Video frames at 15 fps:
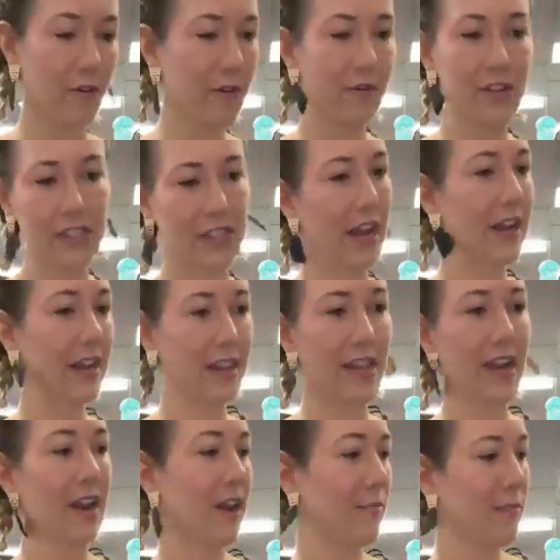We've
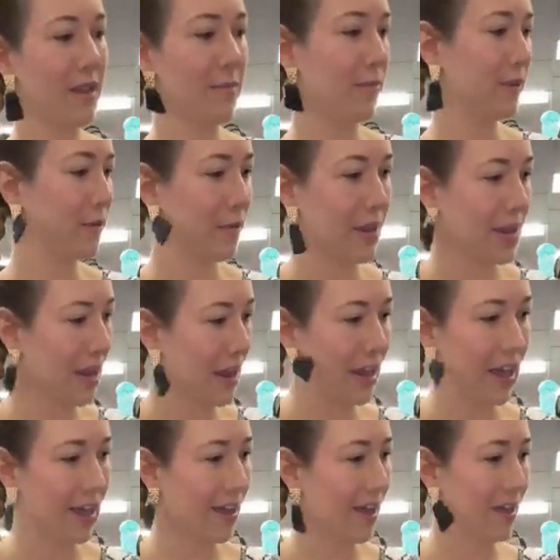decided that I'm in between.
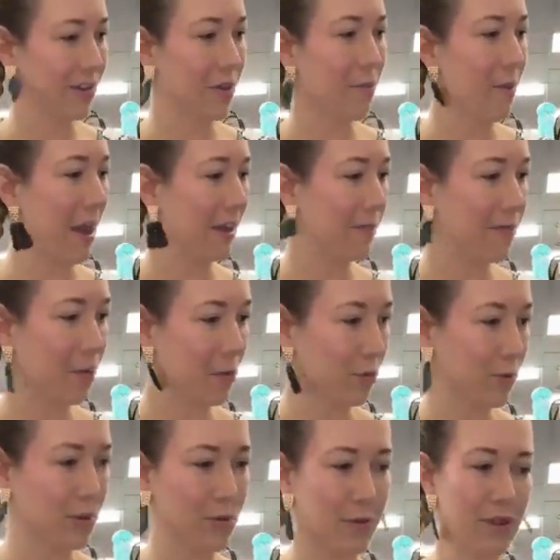I, I, I go back and
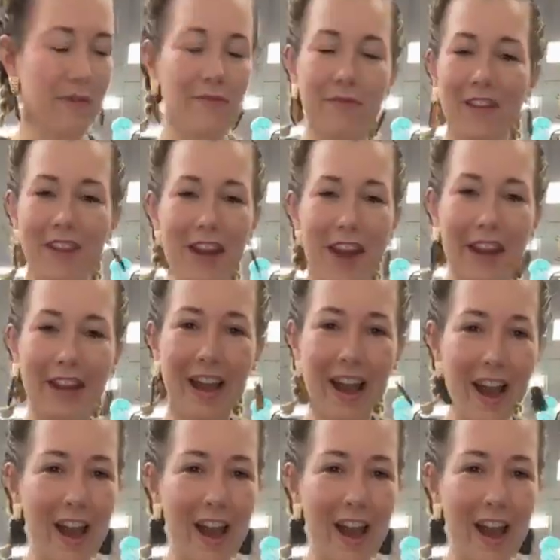forth between V-neck.